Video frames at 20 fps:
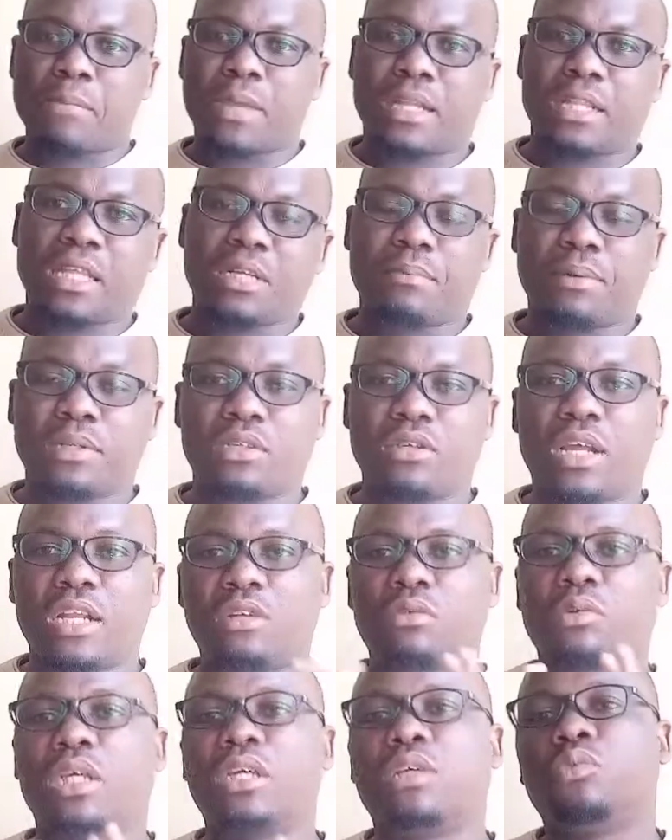at that
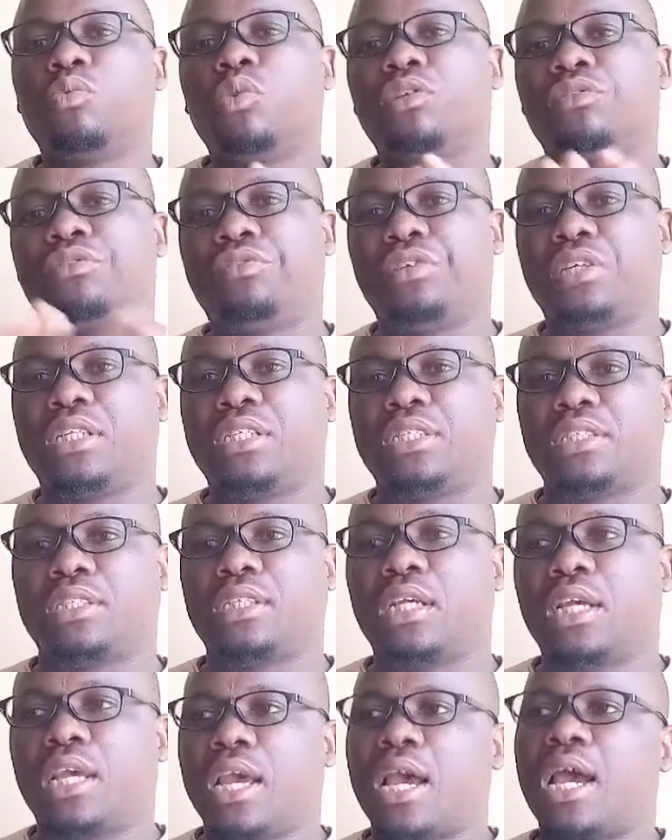particular. And when we finished,